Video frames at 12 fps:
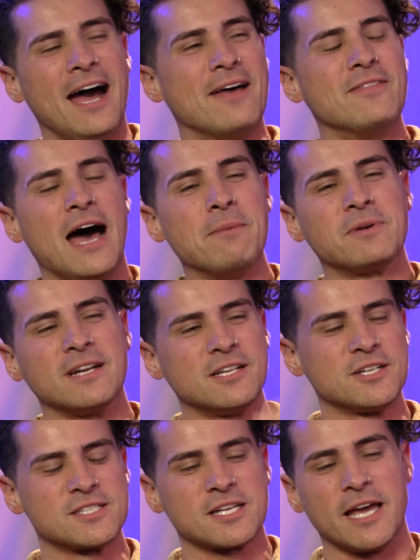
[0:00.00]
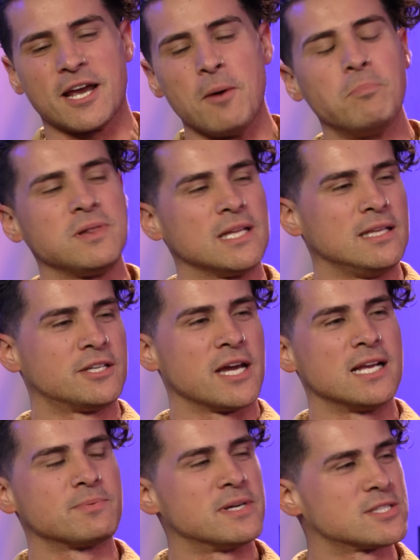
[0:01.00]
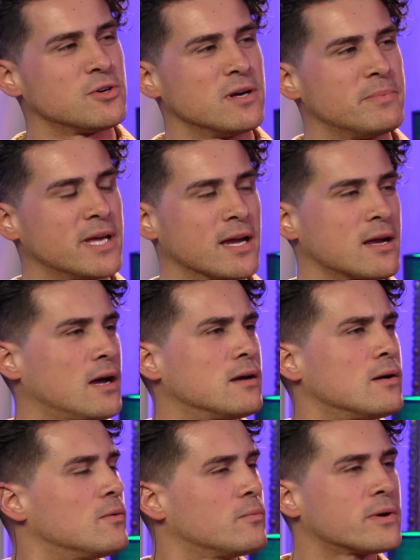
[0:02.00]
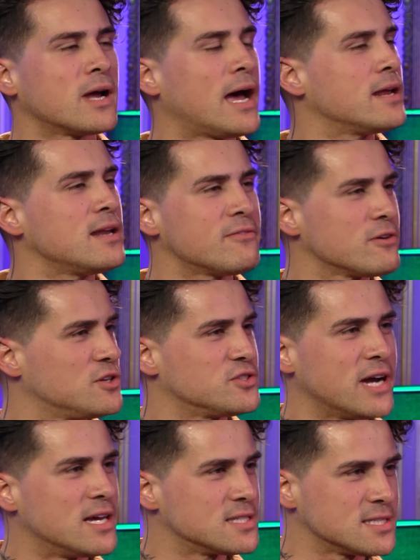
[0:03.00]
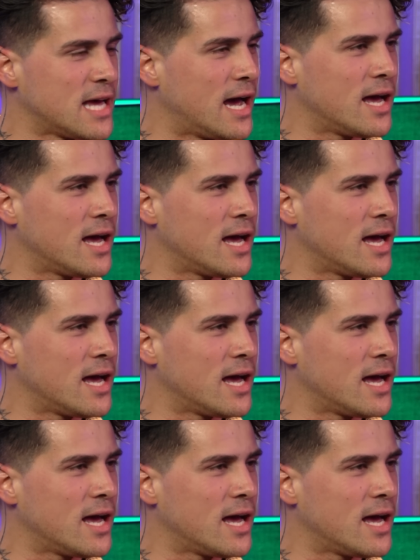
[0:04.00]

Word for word: I'm, I'm gonna just like completely change my story and be like, What, I never addressed